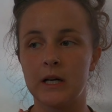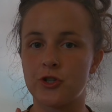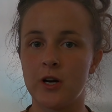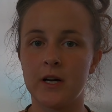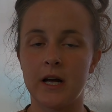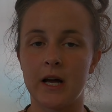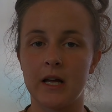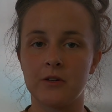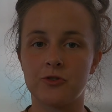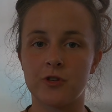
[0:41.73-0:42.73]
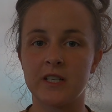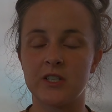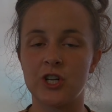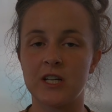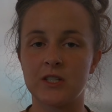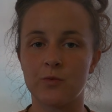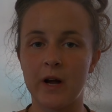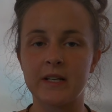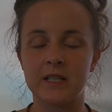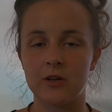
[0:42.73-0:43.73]
Sean and I tried to chase a
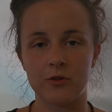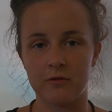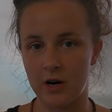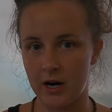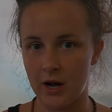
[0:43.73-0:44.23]
rat out of our